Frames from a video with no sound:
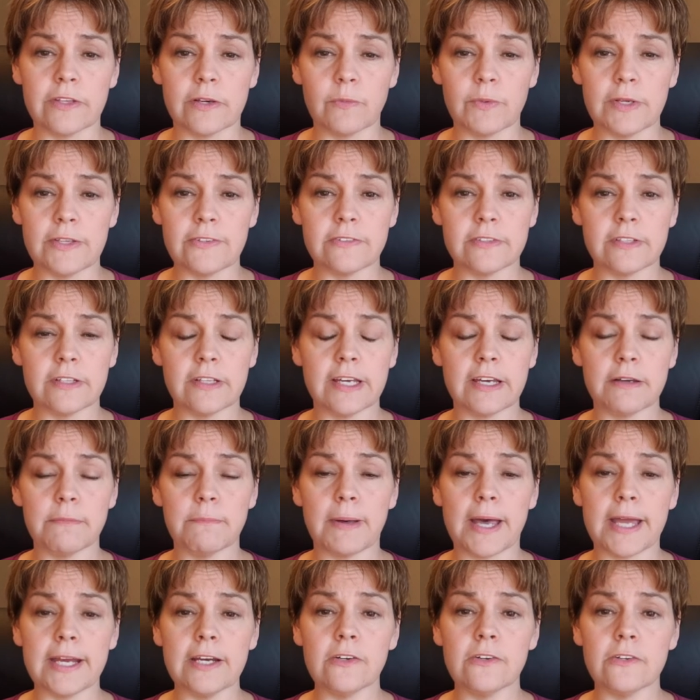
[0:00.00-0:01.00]
And we still
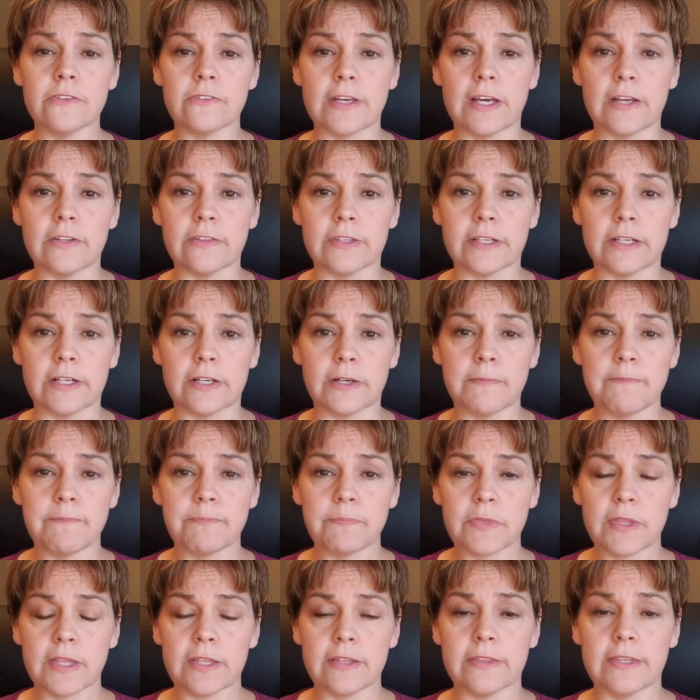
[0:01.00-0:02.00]
have buyers out there
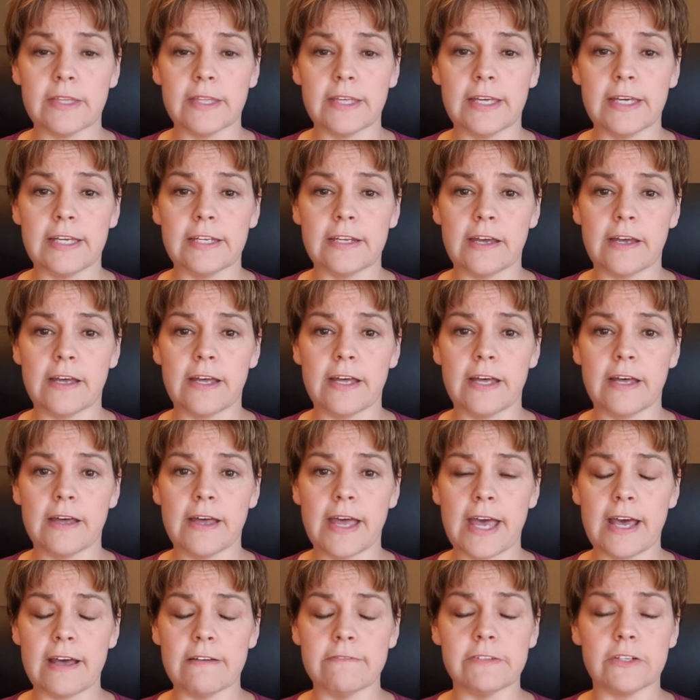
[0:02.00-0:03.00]
that
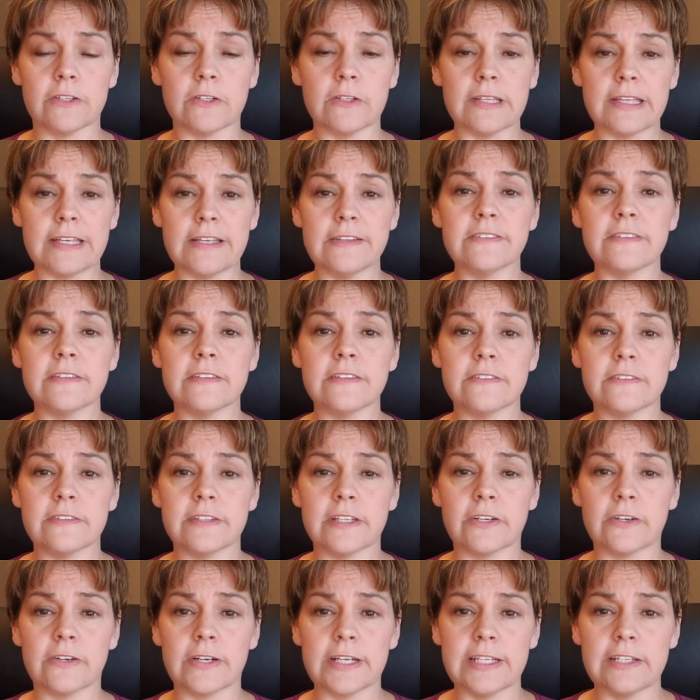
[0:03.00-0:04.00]
have their leases
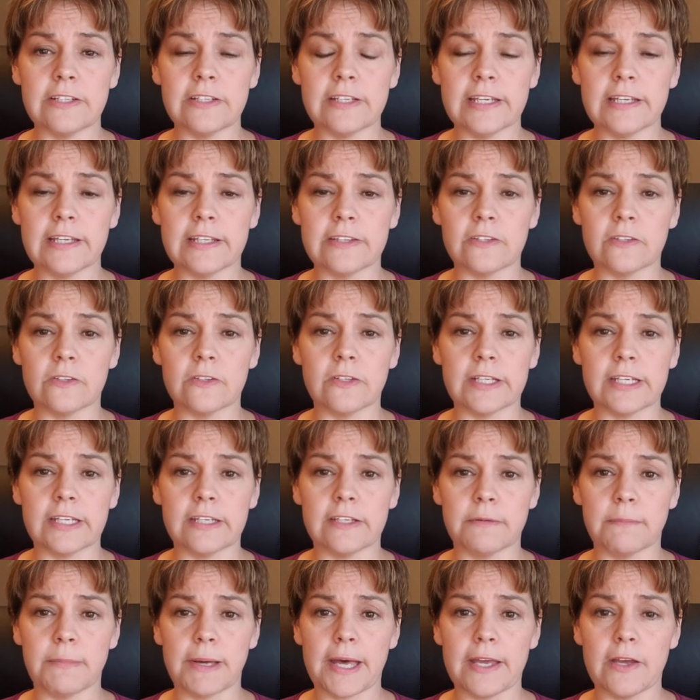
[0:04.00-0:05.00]
that are ending and they're
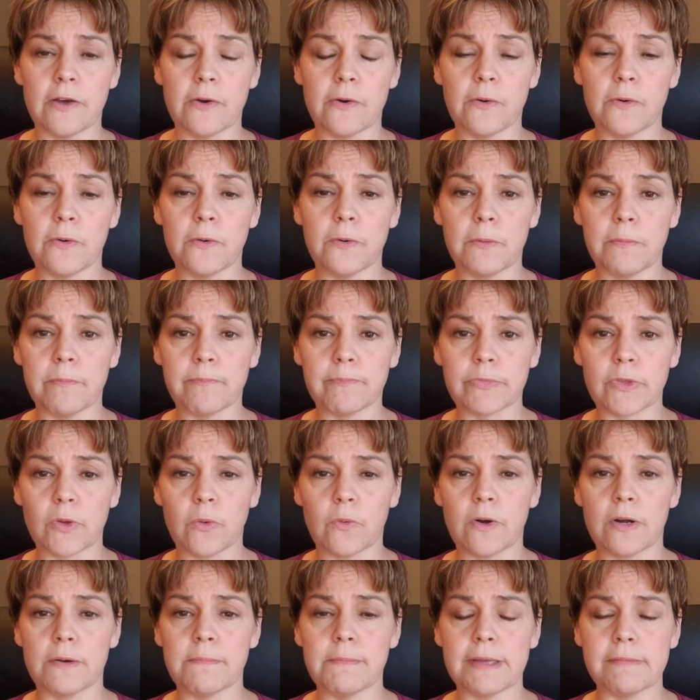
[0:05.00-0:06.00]
looking to buy a home,
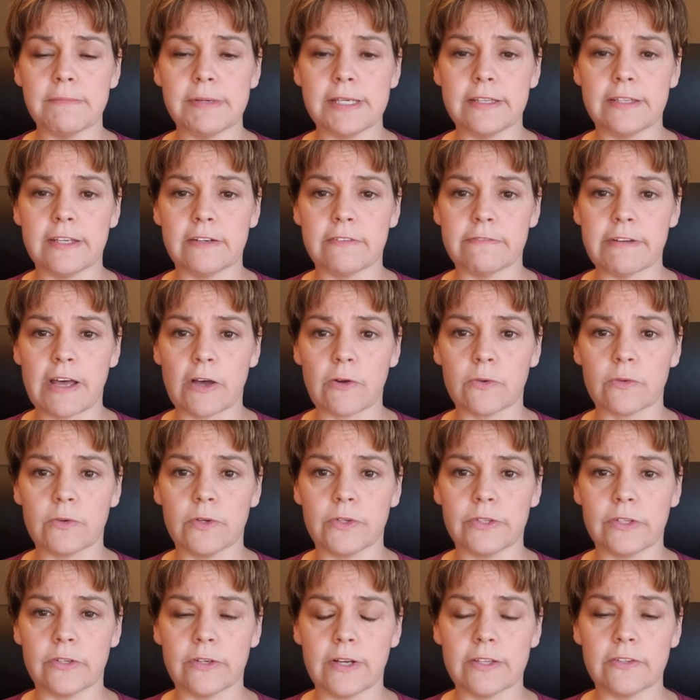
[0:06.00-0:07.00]
or maybe they've
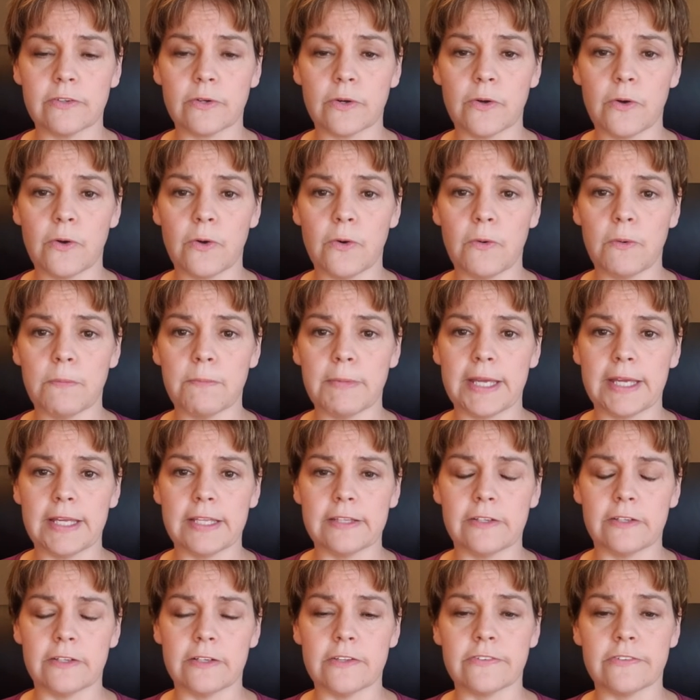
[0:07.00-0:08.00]
outgrown their other home
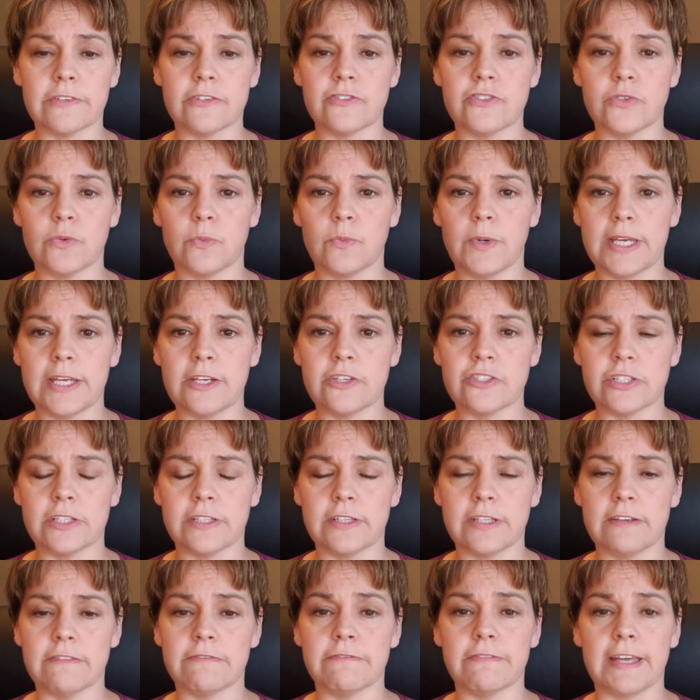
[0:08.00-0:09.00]
and they're in a
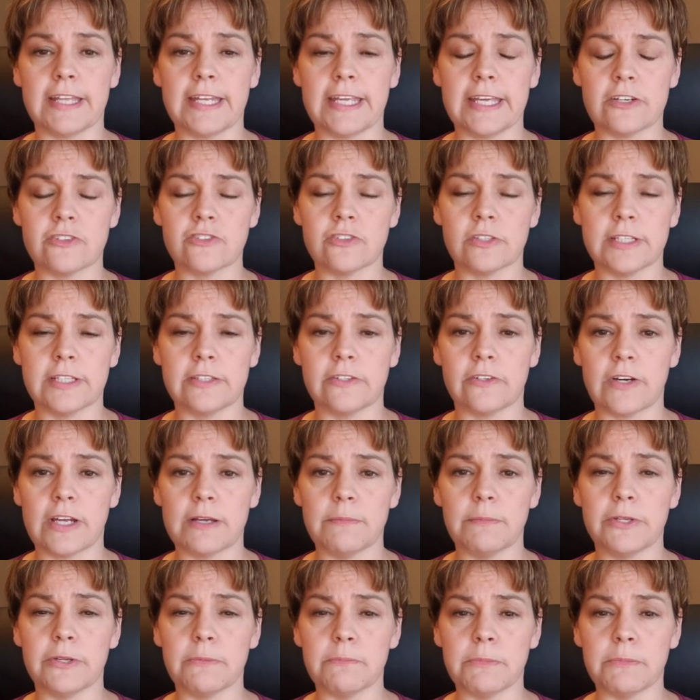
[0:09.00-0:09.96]
situation that financially they're able to